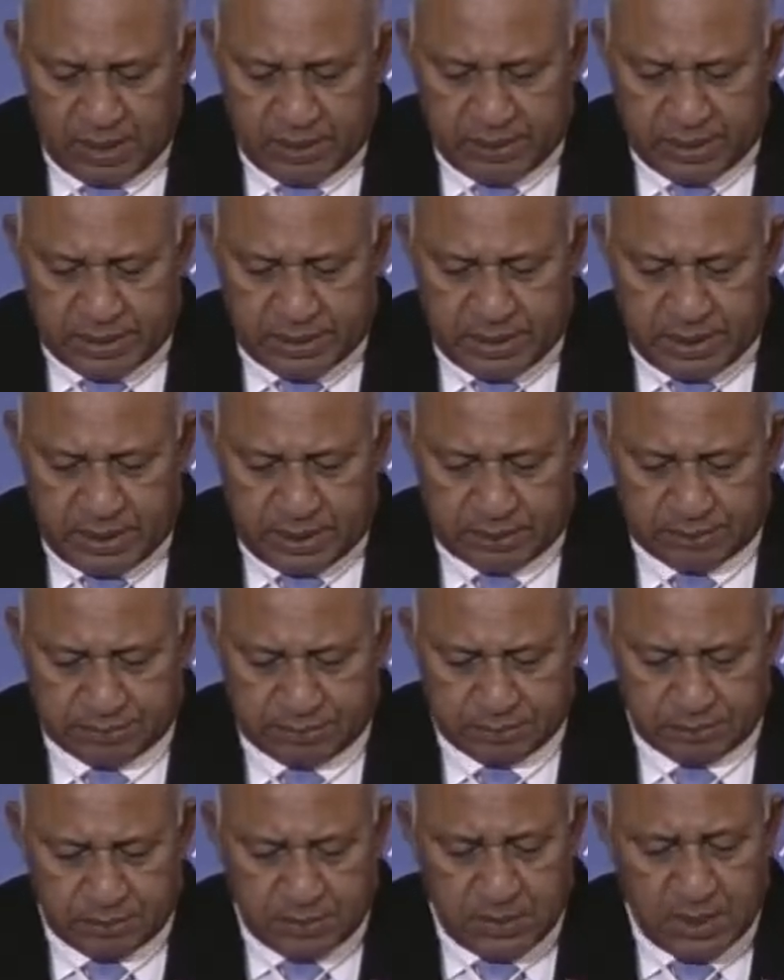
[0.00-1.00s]
this year,
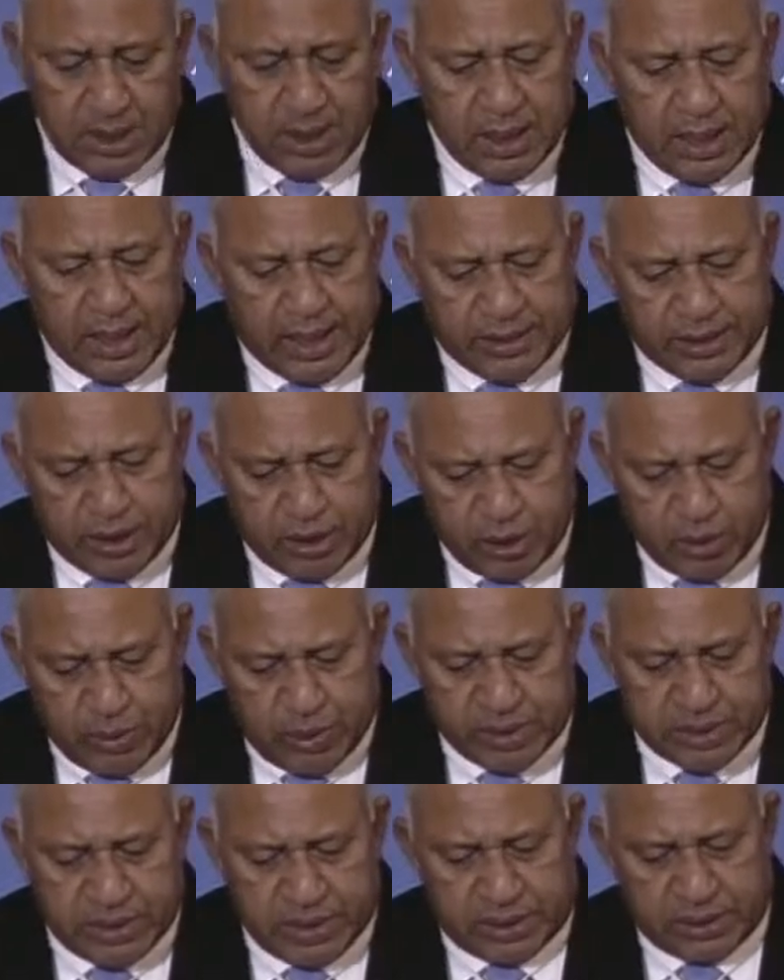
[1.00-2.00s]
and the
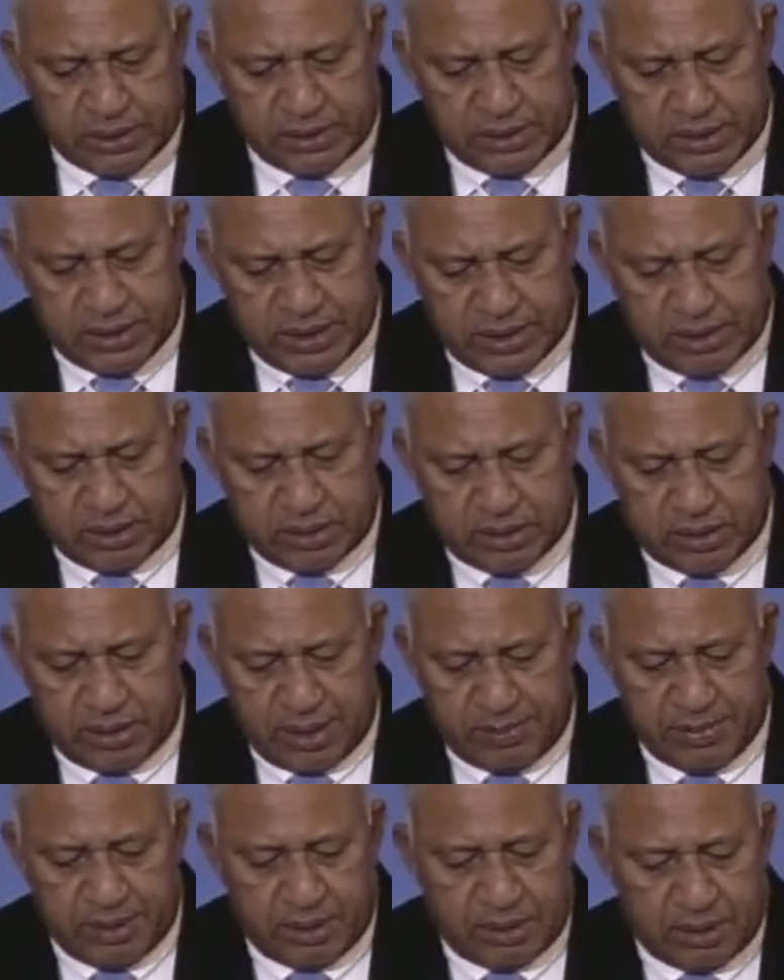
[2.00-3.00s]
UN Secretary General
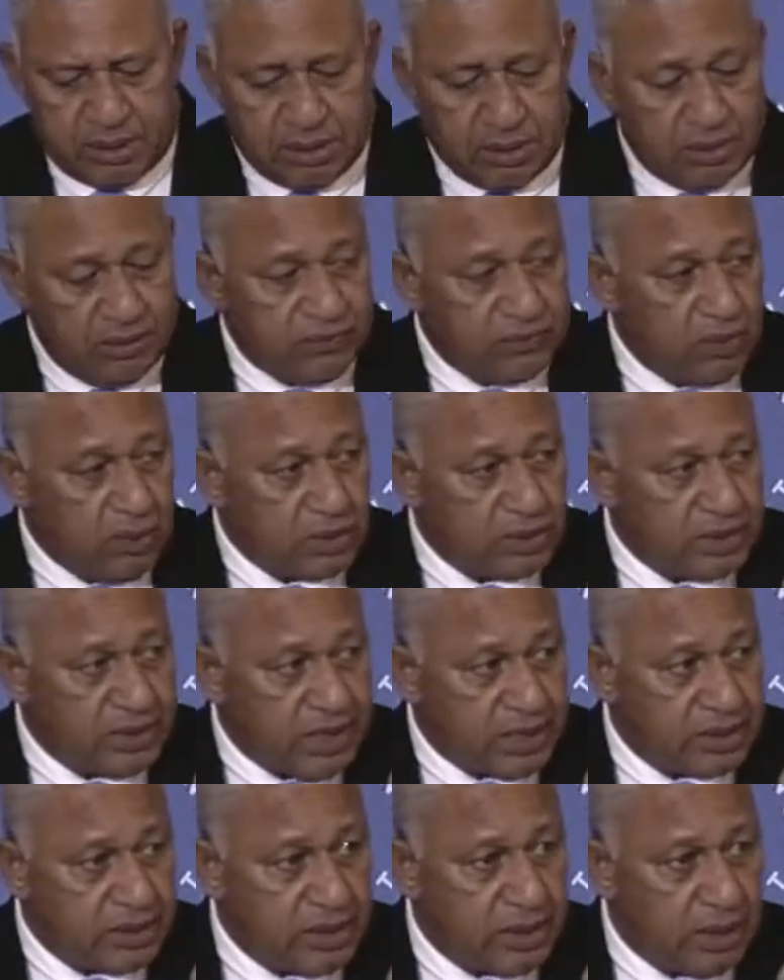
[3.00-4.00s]
Summit, of course,
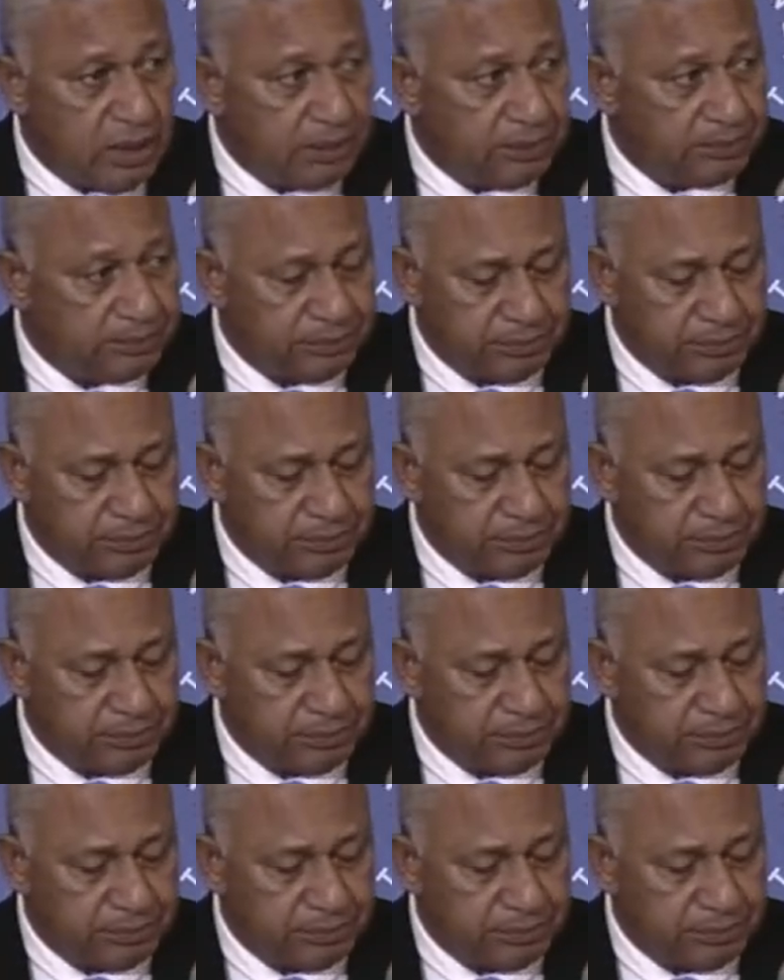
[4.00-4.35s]
next year.